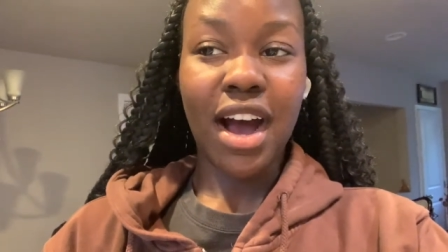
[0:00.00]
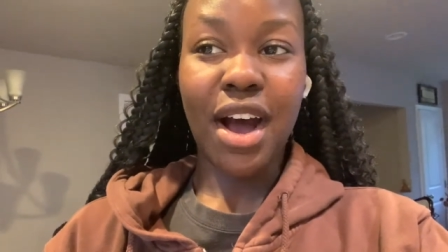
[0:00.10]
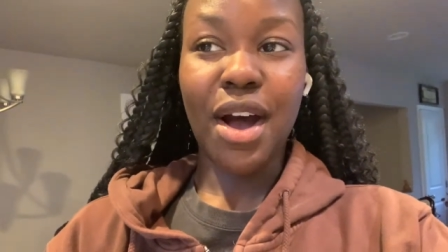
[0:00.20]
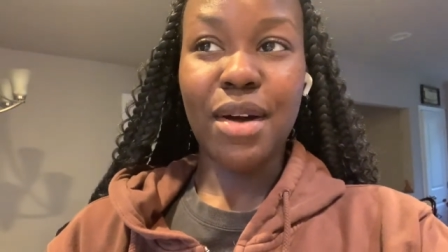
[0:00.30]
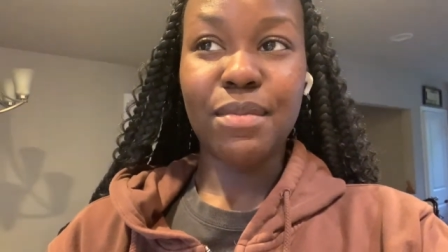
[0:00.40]

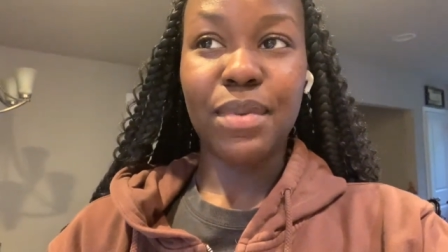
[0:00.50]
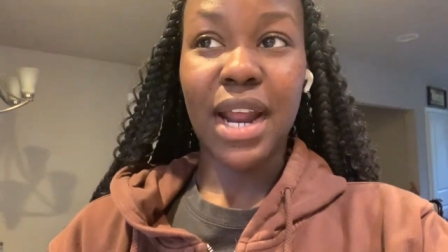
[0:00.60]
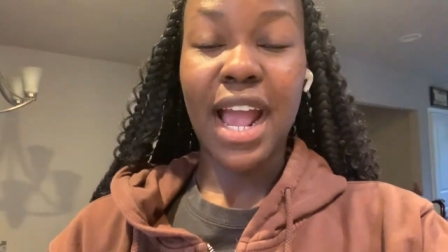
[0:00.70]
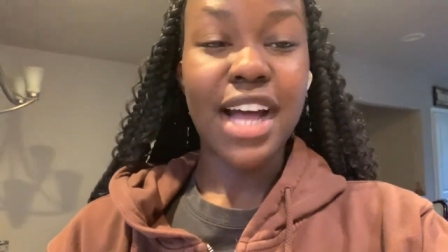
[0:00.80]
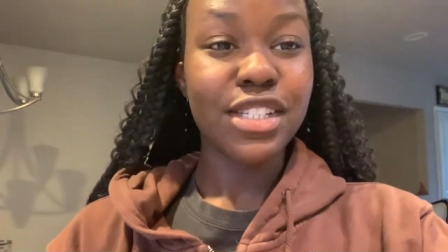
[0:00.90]
Um,
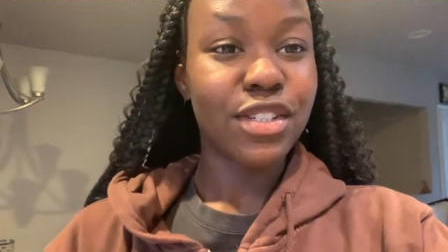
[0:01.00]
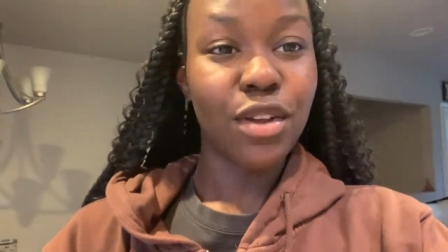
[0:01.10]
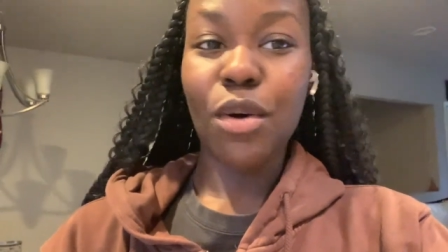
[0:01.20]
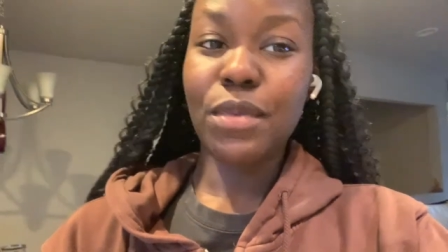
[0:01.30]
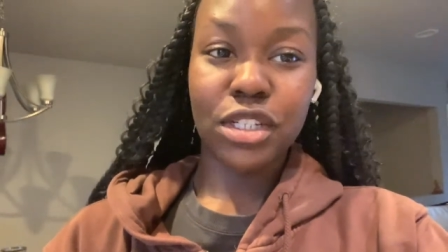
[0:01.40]
but I had
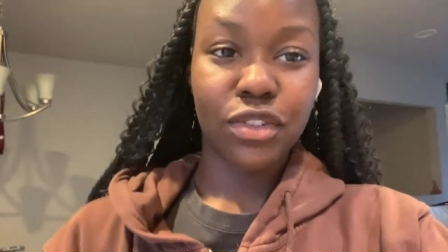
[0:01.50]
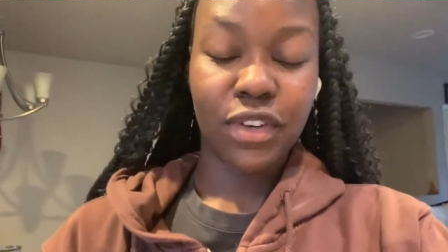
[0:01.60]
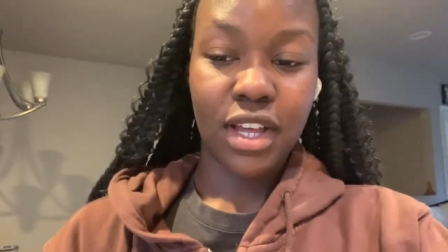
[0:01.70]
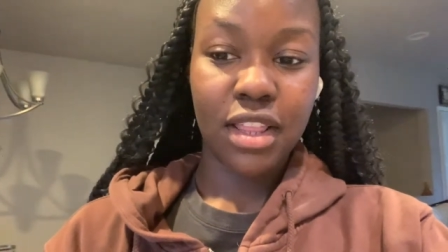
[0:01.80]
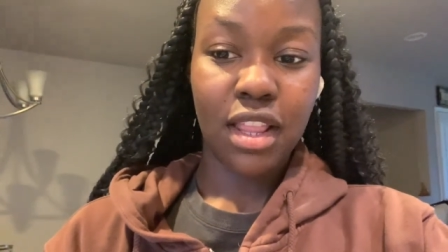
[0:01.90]
so much
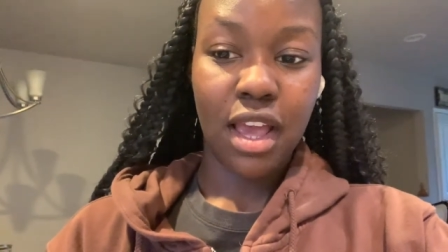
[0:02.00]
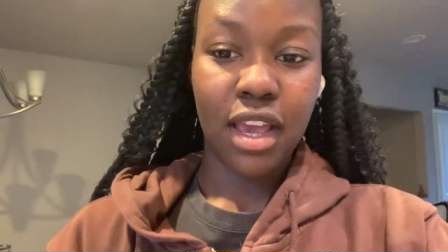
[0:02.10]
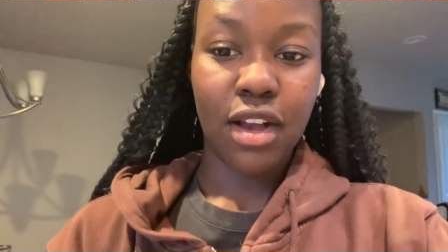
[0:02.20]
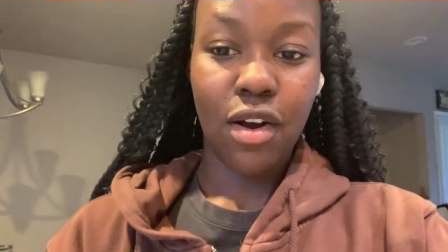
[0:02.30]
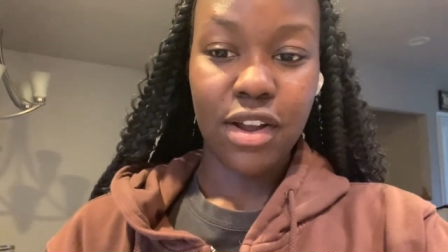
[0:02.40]
fun,
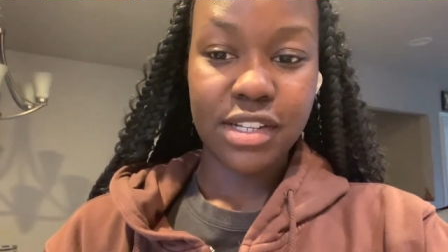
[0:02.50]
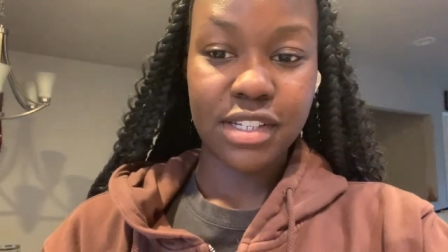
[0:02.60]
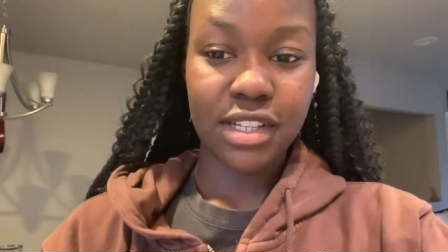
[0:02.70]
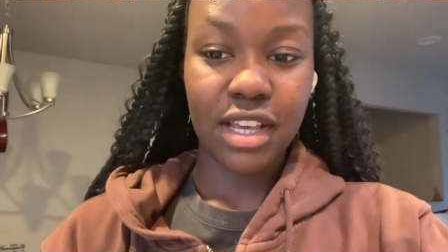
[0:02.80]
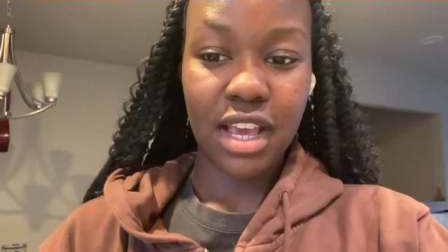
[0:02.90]
like
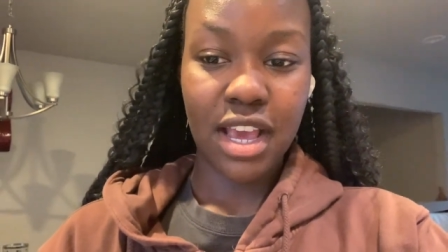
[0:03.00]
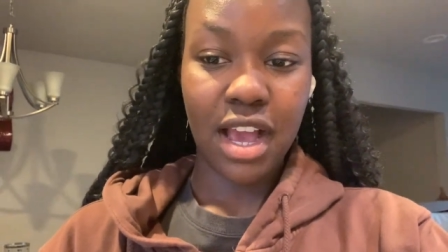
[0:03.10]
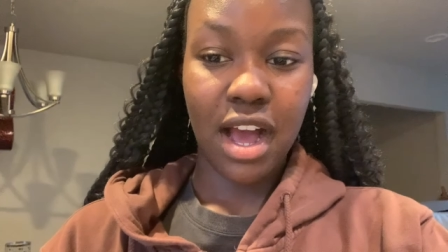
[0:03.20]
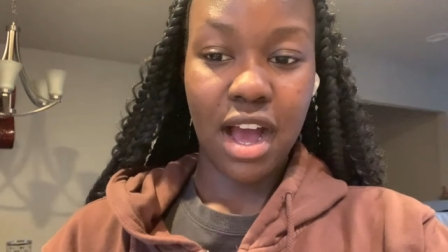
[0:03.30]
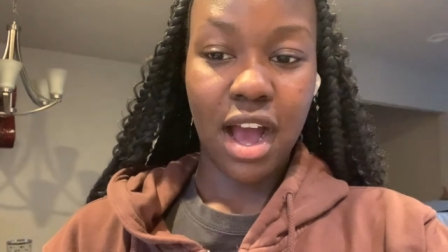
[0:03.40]

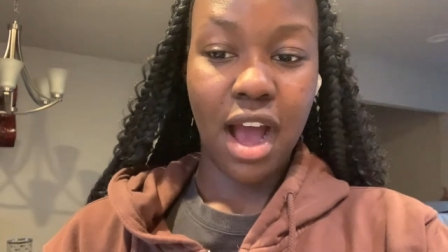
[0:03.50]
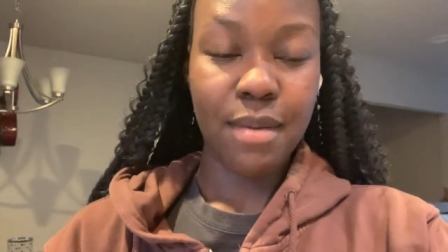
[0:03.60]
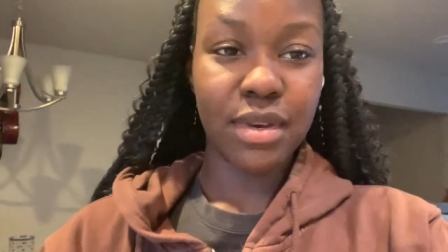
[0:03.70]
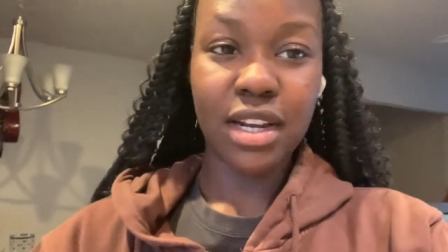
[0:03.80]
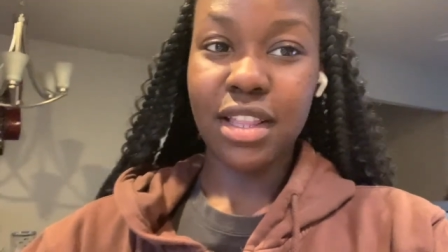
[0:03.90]
honestly,
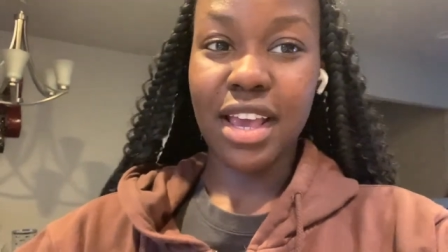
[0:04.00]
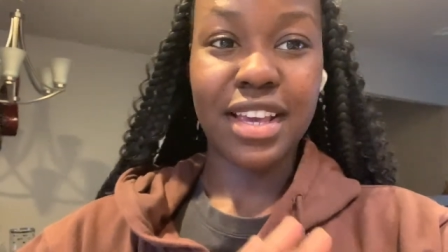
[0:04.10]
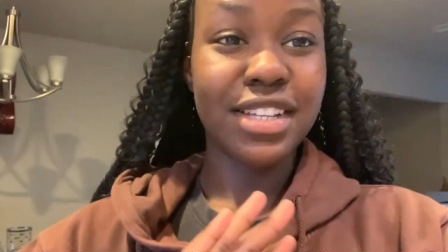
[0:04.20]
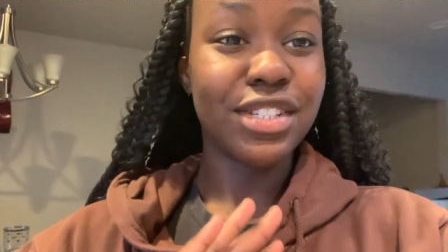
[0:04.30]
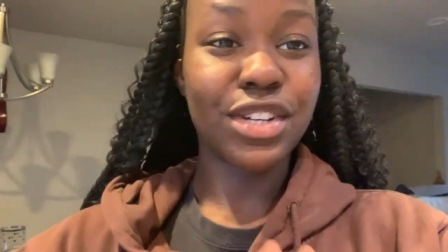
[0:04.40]
I'm gonna
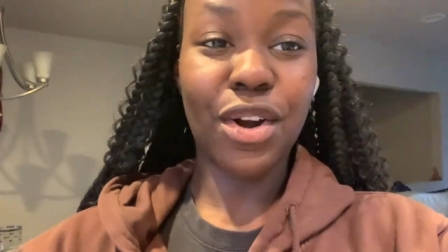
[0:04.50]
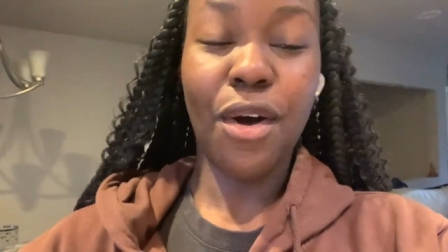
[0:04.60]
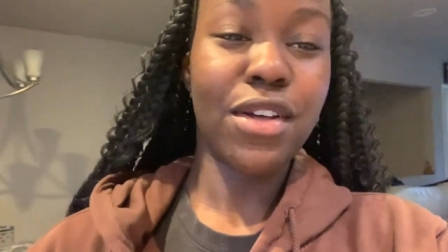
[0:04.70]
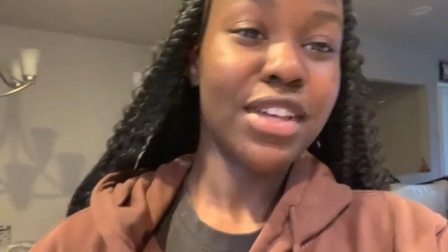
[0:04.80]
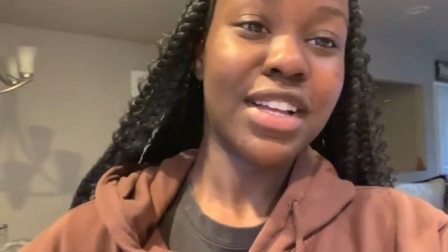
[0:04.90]
like insert
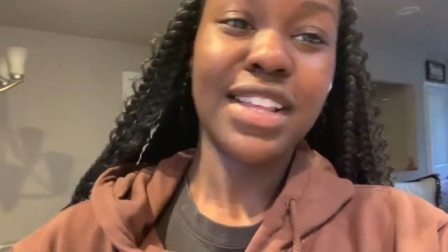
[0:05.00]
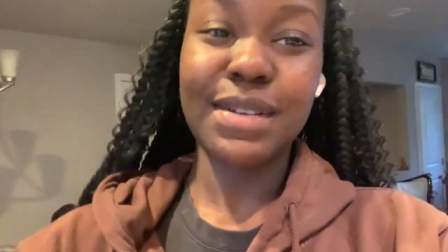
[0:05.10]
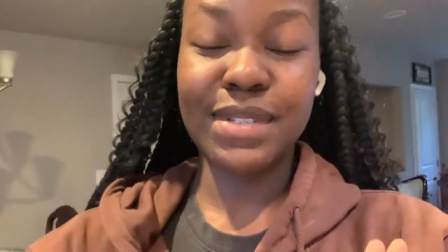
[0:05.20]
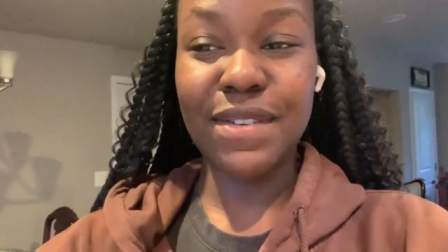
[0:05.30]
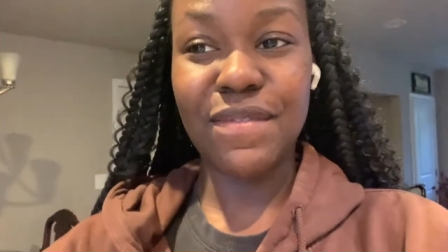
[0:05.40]
all the
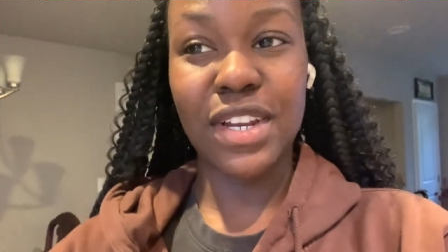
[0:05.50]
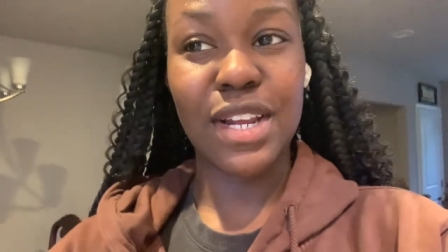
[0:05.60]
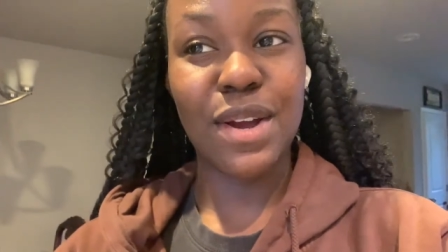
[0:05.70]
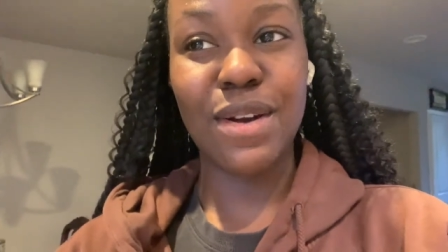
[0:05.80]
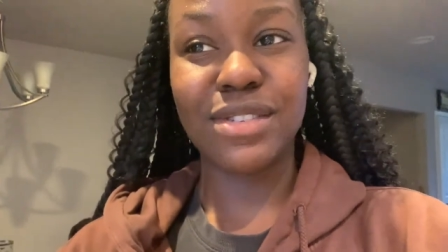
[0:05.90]
clips and
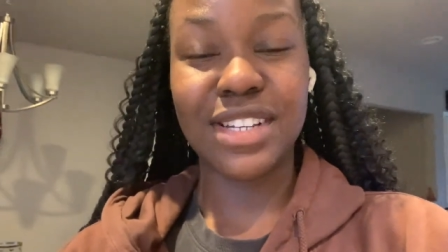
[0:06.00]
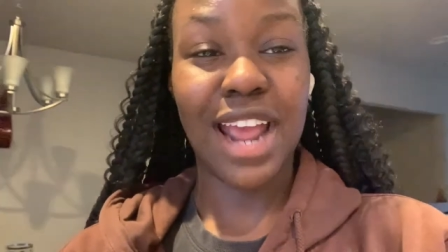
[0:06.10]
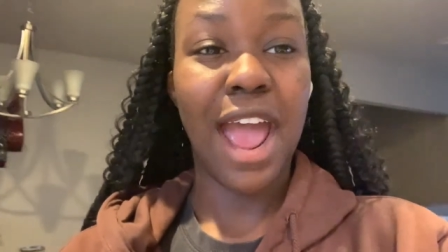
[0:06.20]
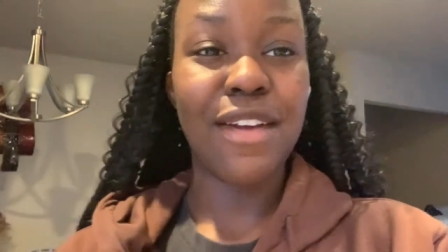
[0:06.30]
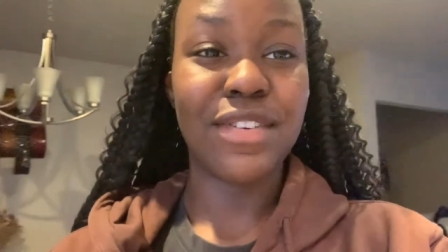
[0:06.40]
videos
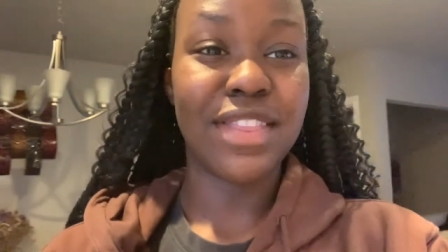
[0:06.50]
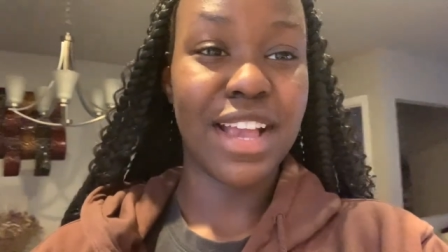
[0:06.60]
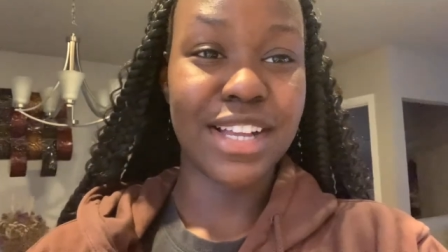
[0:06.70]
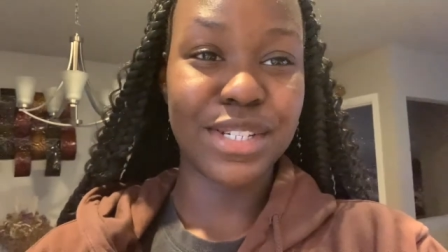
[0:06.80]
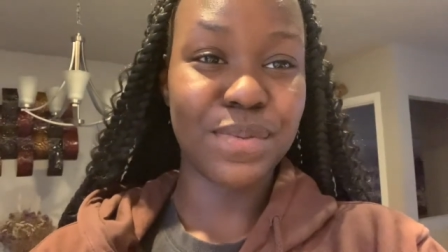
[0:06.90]
and
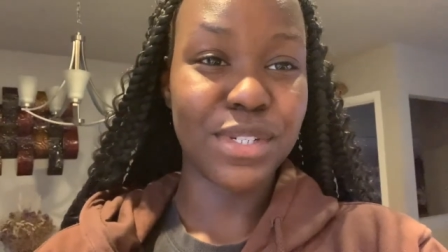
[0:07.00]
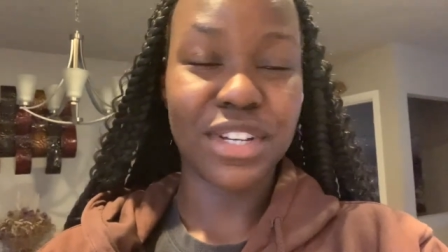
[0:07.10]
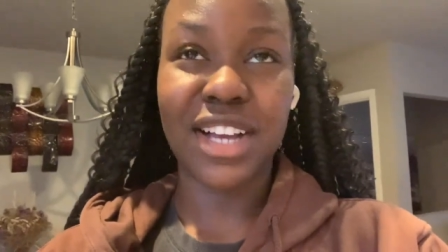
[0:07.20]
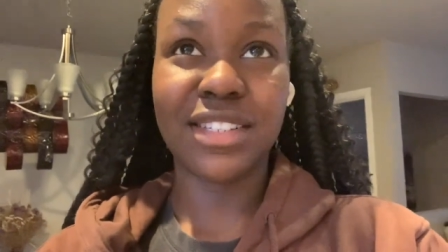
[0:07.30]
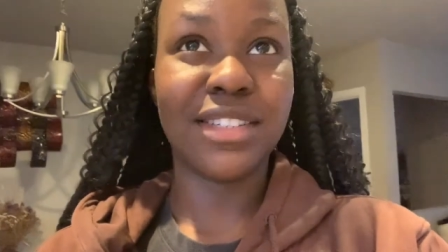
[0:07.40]
everything. I just want
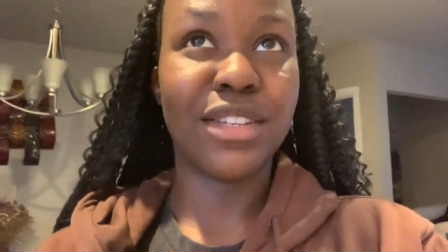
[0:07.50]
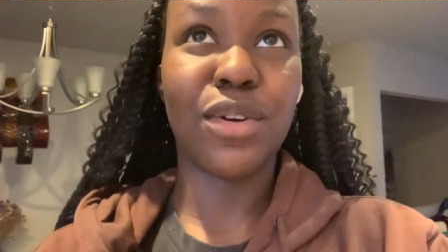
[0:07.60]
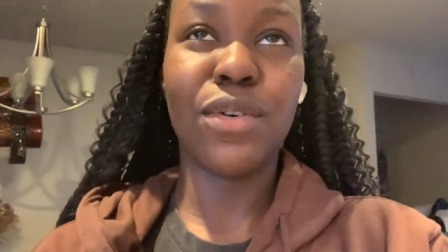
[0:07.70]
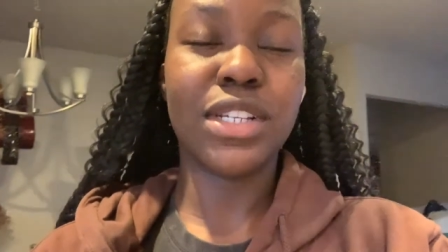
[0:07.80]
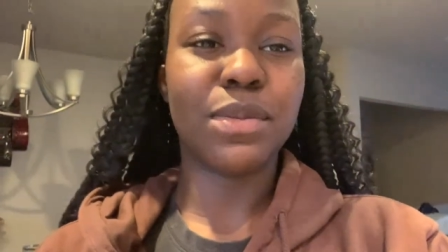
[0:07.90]
you guys to see
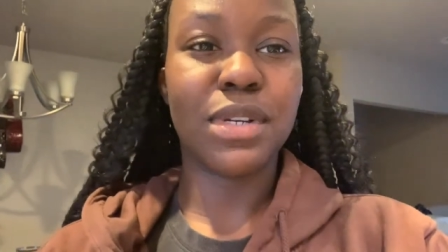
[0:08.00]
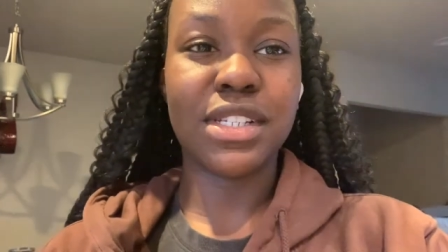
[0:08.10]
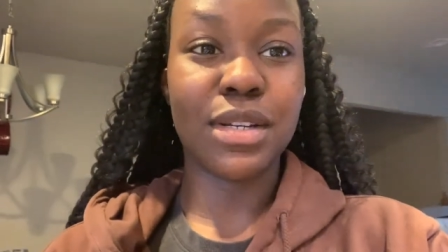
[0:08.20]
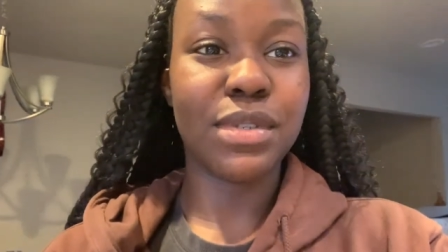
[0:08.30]
the whole experience.